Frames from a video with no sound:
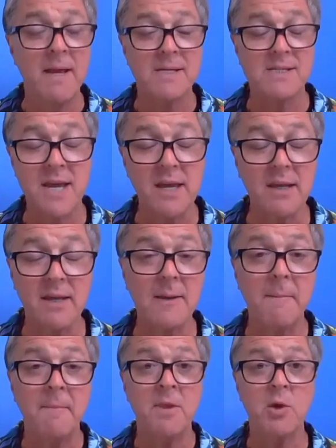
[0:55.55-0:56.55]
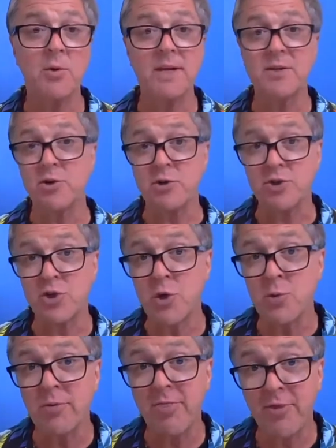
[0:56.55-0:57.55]
Secondly, you'll need your
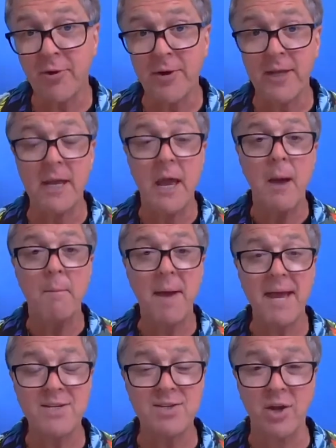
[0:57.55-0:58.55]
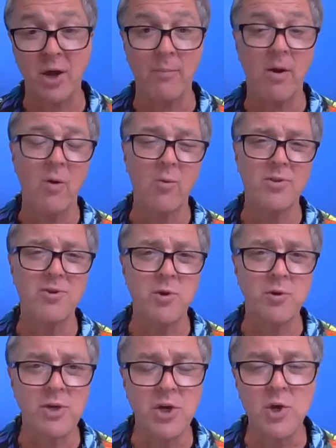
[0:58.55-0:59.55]
June 30 pay stub with
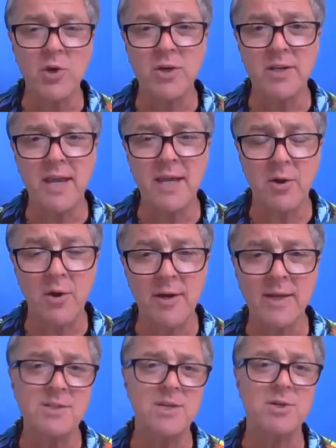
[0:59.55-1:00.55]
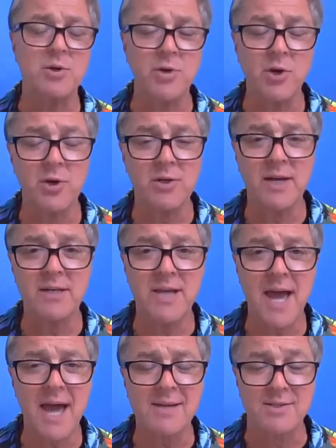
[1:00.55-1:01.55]
your year-to-date earnings and your year-to-date
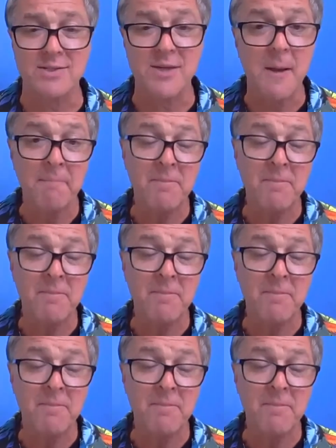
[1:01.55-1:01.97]
taxes.